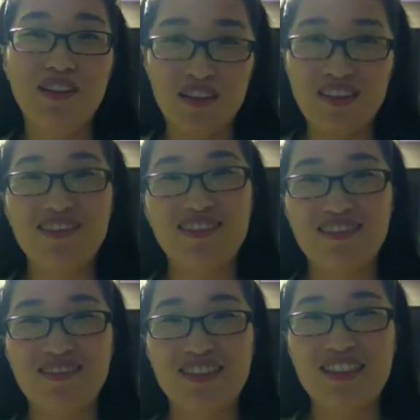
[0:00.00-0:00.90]
learn.
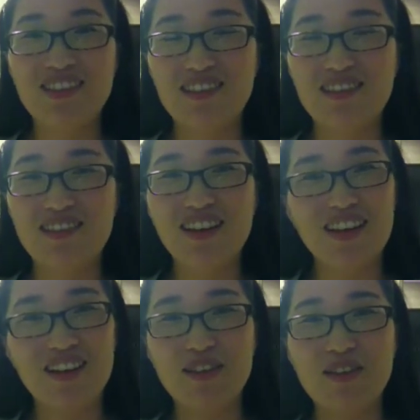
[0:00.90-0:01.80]

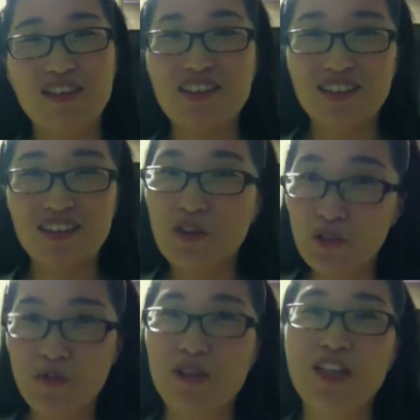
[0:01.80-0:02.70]
Yes, good,
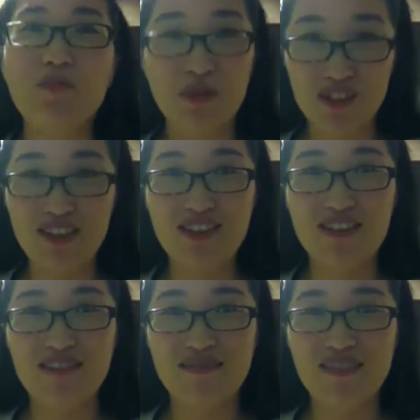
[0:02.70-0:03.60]
useful
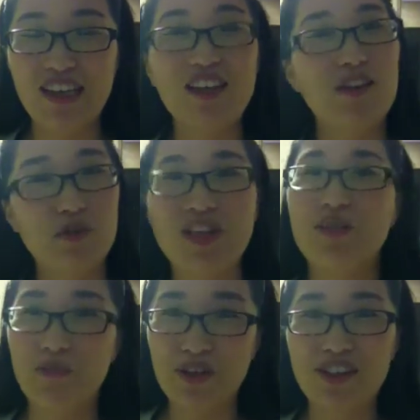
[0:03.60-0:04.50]
expressions, English
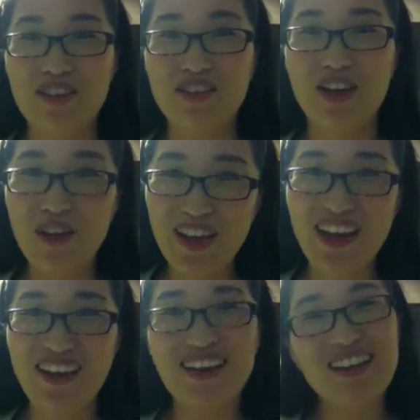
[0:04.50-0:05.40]
expressions.
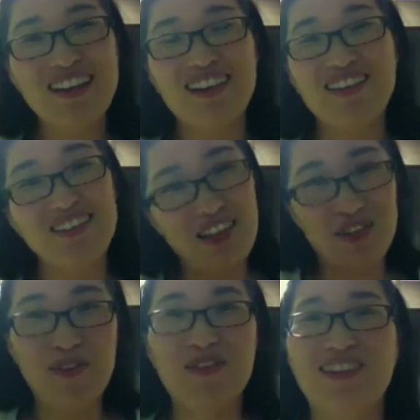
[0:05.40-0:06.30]
Okay, so
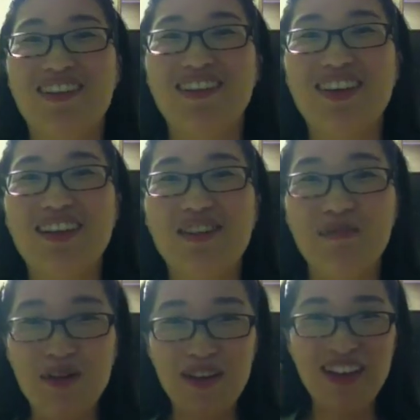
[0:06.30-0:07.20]
that's all. Yes,
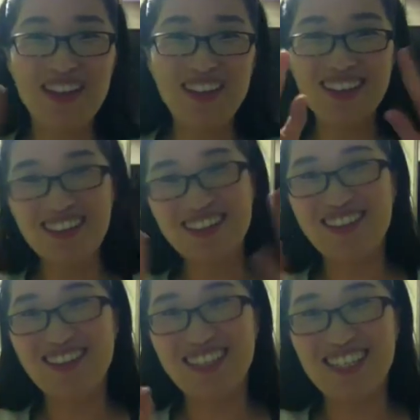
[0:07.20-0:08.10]
bye bye.
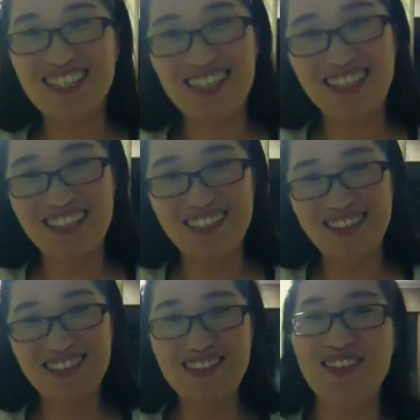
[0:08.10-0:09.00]
See
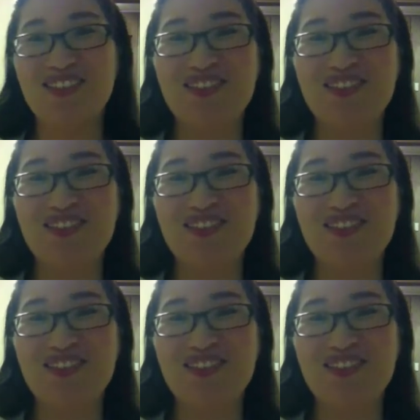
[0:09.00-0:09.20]
you.